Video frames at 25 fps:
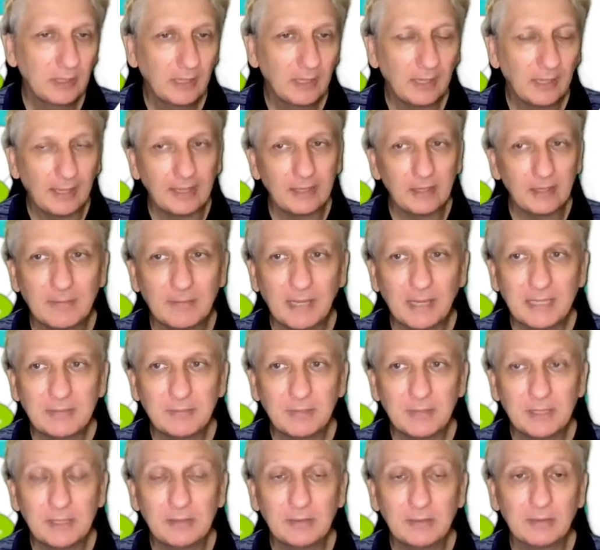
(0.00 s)
and it
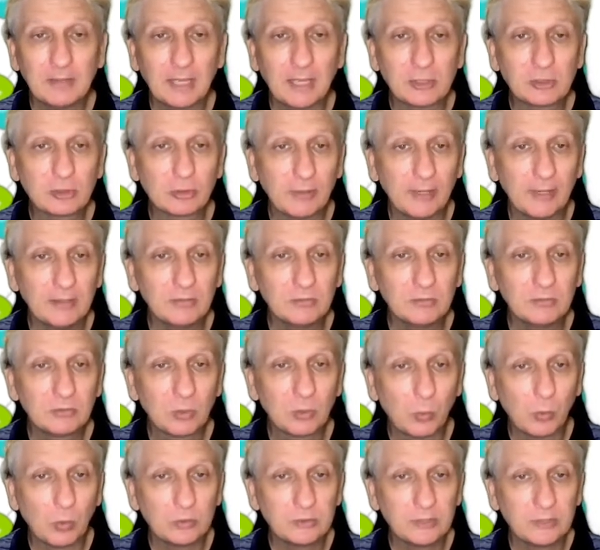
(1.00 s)
be a trend
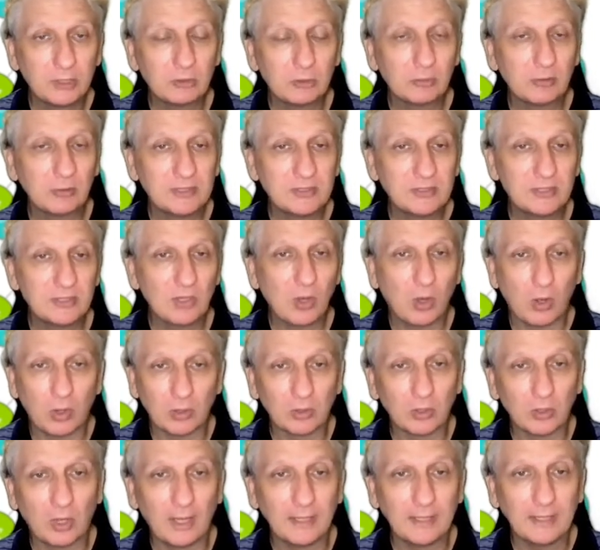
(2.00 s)
towards increasing
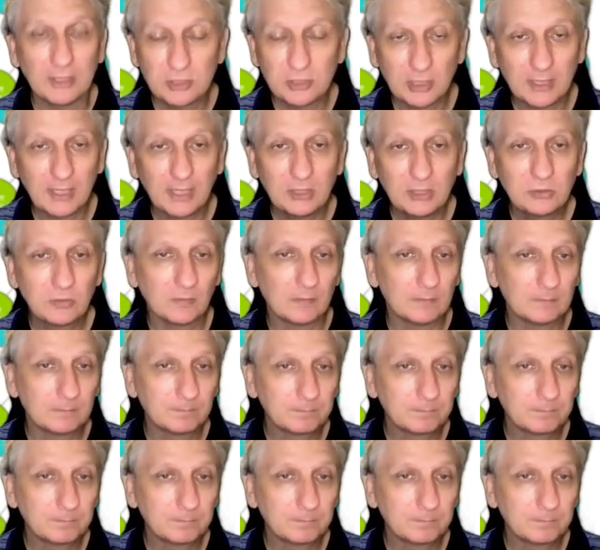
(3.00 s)
online education.